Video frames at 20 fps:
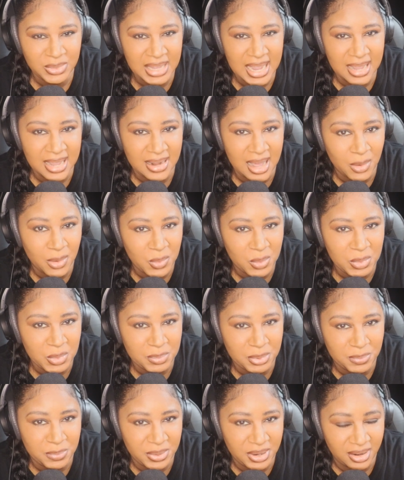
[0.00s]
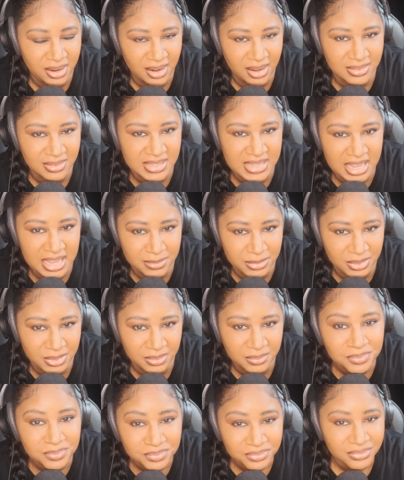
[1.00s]
We had how the way we prepared our
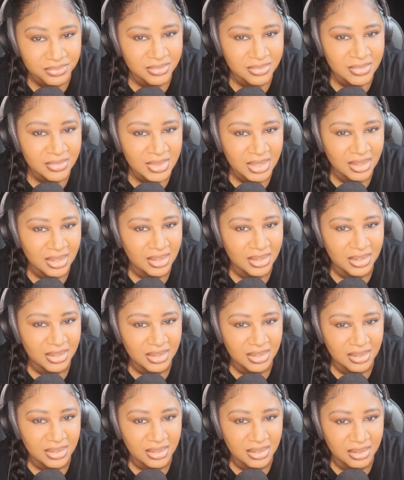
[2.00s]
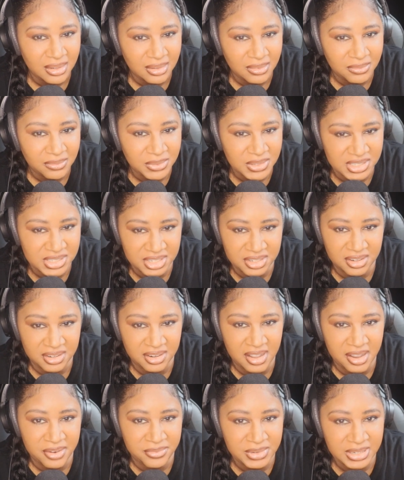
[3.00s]
table for
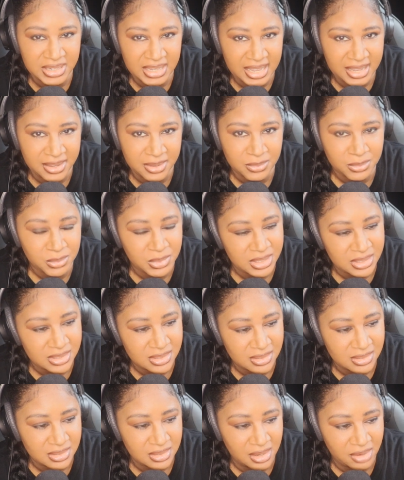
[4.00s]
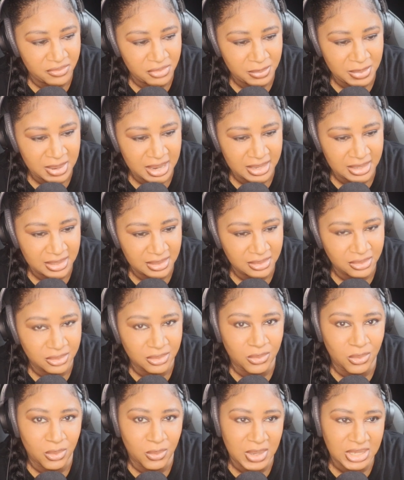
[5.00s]
dinner every day was everybody, you
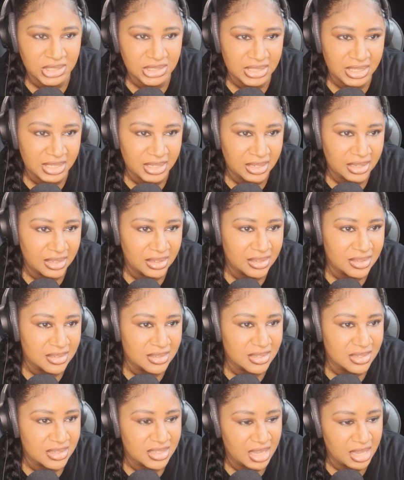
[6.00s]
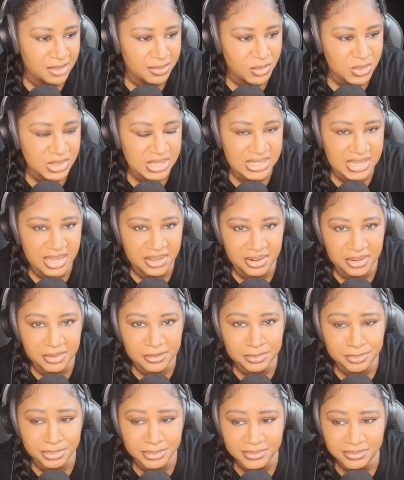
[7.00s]
know, go wash their hands. The table was set
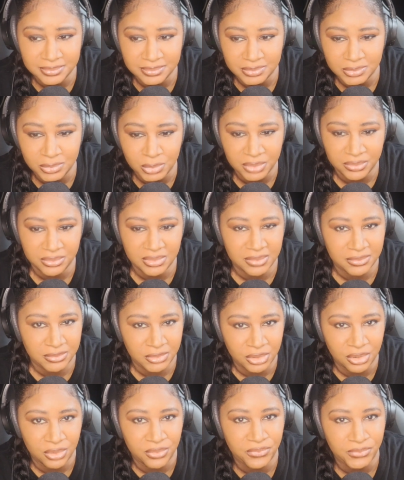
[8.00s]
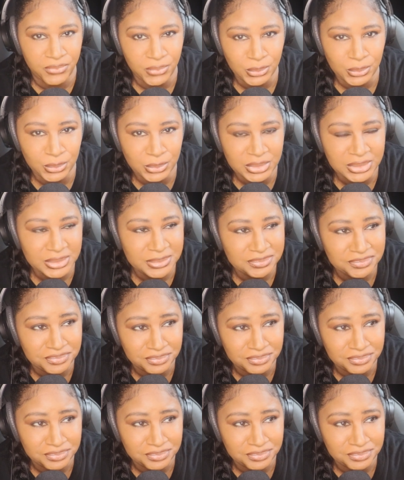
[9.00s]
up, you know, food,